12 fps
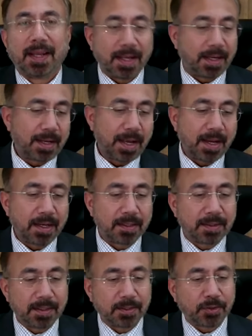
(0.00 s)
Like I can
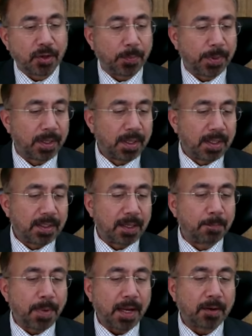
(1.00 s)
see this topic, the
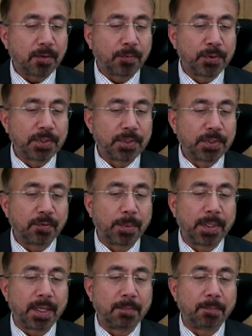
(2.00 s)
empire of the future
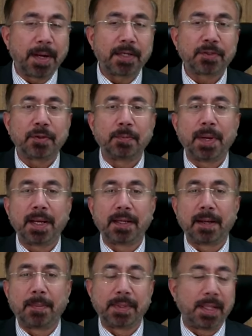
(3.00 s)
will be the empires of the mind.
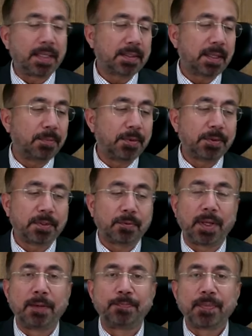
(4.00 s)
I mean, that's something which is
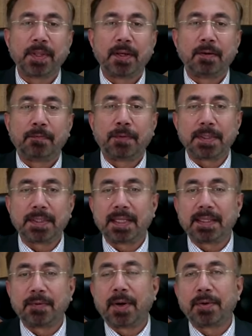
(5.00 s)
where fuzzy
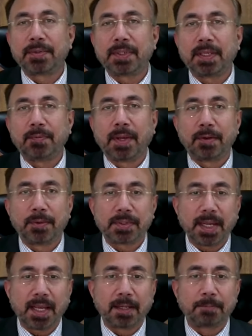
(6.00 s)
and they want to see where you
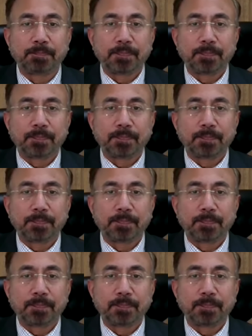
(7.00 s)
stand.